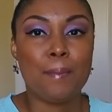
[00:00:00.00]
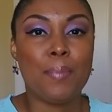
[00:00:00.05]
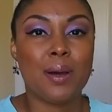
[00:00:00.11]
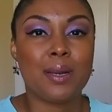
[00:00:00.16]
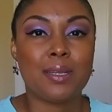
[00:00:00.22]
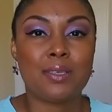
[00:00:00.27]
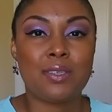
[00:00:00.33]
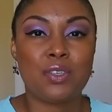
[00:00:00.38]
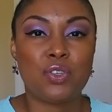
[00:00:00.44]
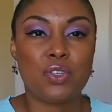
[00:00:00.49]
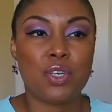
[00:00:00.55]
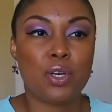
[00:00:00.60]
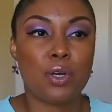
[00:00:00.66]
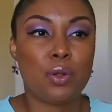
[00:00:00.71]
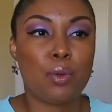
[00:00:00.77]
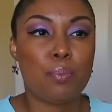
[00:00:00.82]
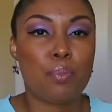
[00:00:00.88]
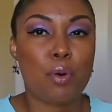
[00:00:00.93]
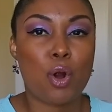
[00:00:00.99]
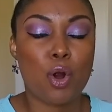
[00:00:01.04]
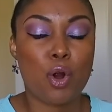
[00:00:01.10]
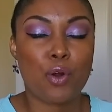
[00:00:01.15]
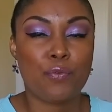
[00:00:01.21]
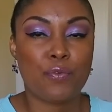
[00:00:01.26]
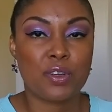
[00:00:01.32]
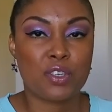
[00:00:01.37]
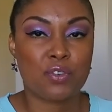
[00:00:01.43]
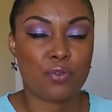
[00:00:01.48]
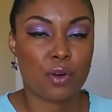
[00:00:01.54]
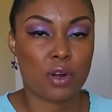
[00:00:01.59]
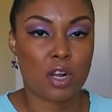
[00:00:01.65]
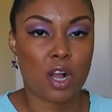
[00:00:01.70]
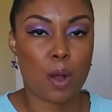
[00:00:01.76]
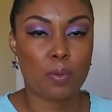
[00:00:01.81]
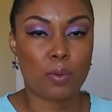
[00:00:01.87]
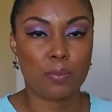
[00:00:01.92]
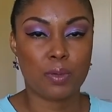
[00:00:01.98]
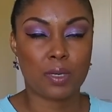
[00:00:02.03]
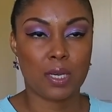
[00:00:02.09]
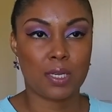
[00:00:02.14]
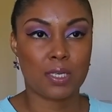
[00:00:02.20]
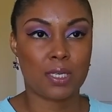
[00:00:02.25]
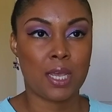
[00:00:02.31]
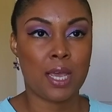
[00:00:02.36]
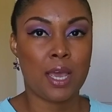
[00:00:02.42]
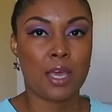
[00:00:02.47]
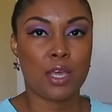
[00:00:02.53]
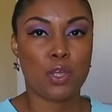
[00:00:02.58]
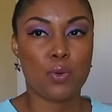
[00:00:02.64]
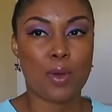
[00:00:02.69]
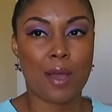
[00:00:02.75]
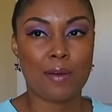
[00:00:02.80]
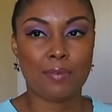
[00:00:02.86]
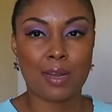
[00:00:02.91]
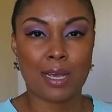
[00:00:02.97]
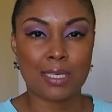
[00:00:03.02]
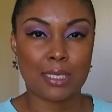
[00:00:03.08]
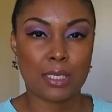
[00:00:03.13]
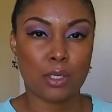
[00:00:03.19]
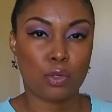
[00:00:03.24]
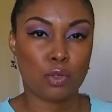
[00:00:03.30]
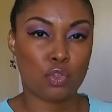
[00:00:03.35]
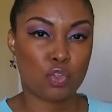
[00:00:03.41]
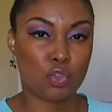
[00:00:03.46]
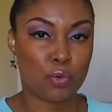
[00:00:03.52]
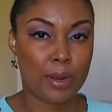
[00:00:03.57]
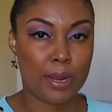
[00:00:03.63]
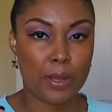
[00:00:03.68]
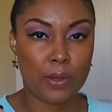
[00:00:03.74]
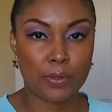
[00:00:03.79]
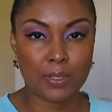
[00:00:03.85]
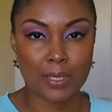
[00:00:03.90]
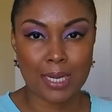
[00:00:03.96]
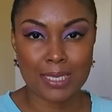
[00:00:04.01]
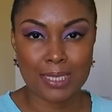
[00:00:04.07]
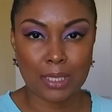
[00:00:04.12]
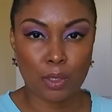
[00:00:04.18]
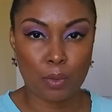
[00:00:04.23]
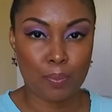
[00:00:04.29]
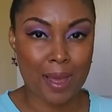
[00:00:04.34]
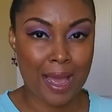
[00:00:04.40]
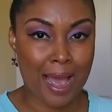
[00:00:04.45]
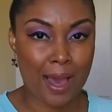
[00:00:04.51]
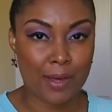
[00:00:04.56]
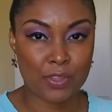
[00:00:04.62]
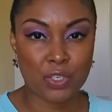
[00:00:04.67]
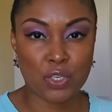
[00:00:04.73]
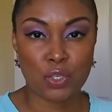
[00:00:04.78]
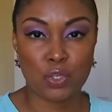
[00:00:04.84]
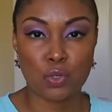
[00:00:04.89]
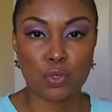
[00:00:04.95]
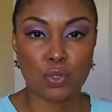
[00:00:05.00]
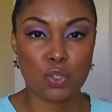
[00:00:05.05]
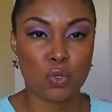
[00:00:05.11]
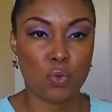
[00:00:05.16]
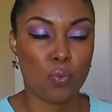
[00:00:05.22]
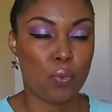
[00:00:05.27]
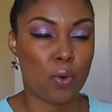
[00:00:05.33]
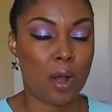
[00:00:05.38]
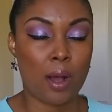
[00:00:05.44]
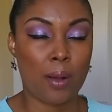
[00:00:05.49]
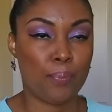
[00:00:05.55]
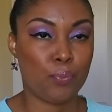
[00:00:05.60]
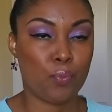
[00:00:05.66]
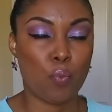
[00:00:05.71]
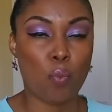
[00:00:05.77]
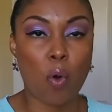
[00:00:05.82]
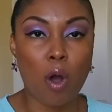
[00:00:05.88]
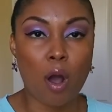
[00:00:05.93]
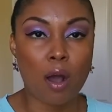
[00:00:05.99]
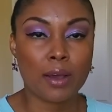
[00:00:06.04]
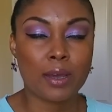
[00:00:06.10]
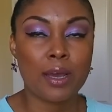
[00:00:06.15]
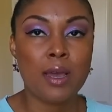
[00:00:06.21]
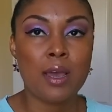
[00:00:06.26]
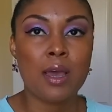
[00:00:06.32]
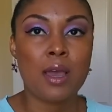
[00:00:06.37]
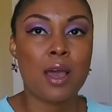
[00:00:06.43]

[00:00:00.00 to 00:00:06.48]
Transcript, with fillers: but it's still perfect for a couple because you have nice little trails, nice little paths that you could do um, walk,